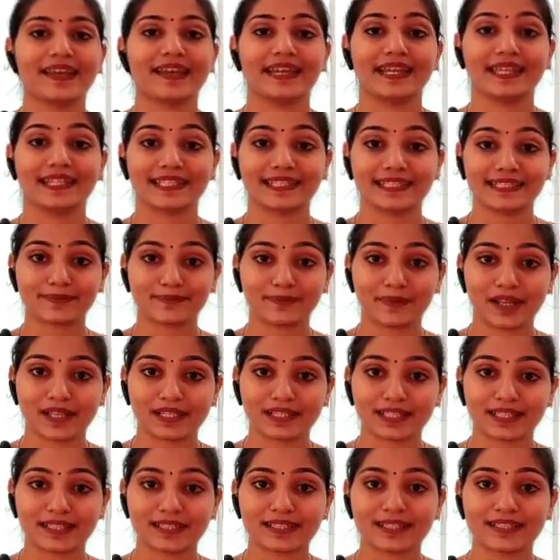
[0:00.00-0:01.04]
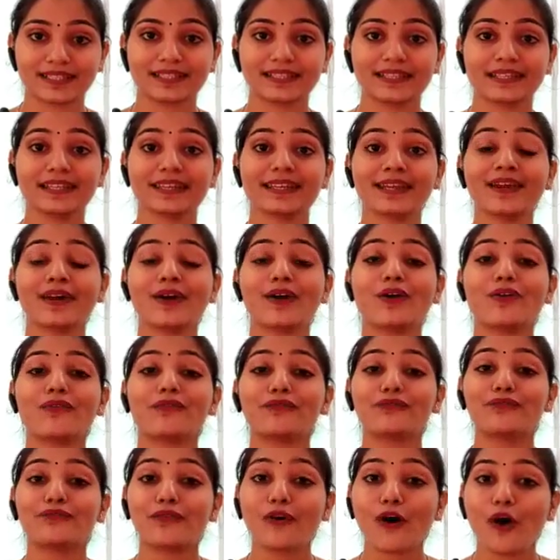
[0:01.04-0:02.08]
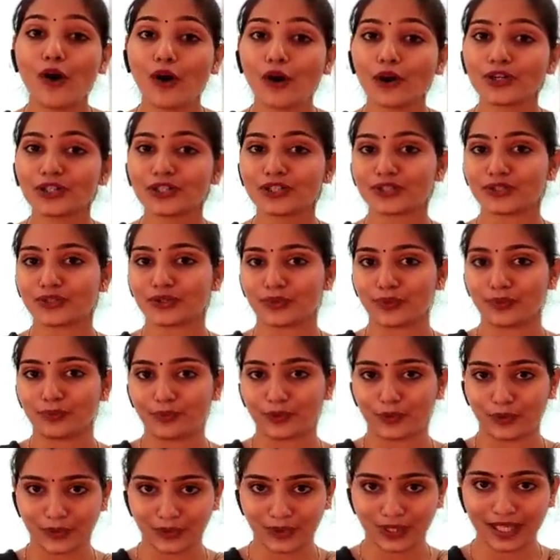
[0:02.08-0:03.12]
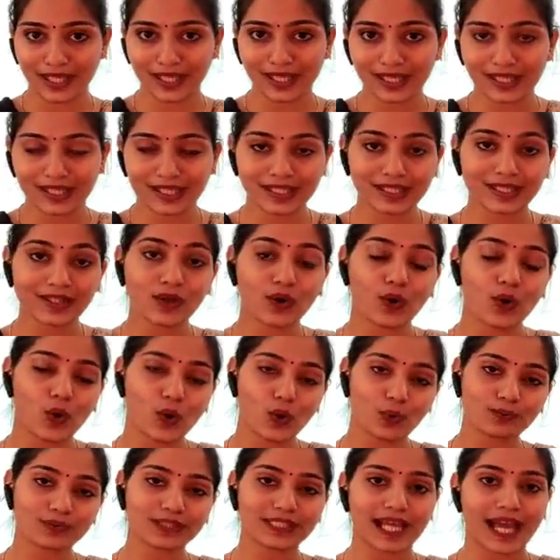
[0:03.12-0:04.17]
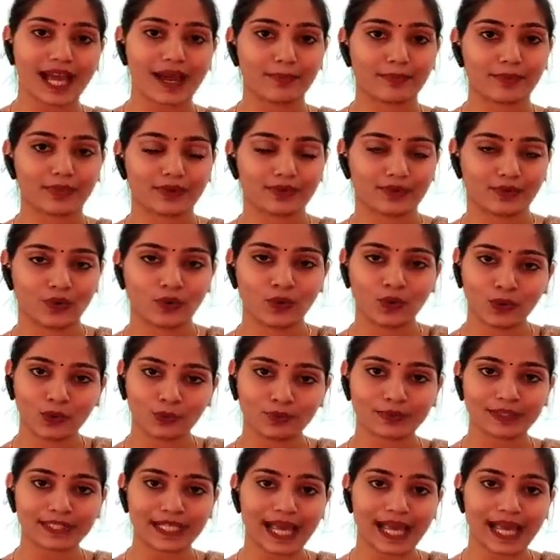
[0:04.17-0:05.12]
It is present in the font group. Okay, in home tab. Home